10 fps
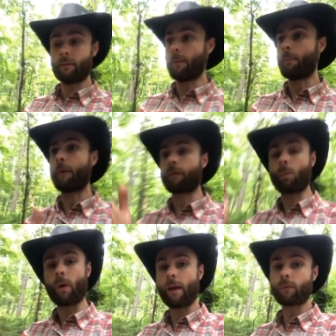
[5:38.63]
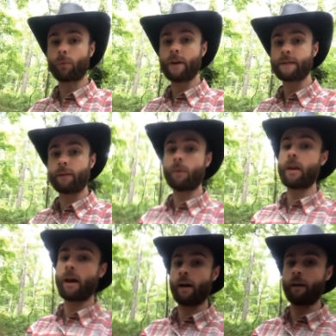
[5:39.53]
But for whatever reason, we
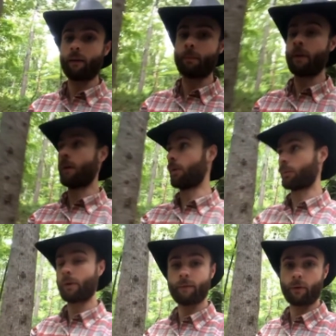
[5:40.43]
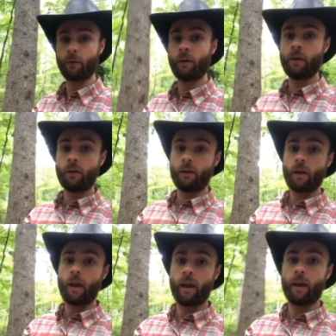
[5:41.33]
got the Panola River,
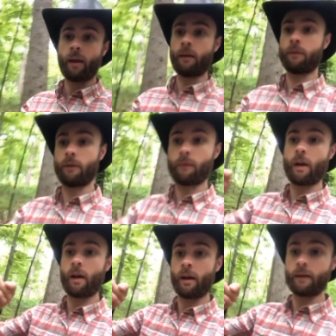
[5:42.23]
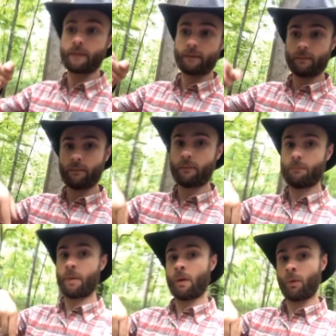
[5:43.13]
and you've got
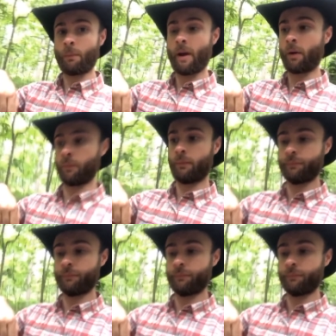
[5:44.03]
Panola Mountain.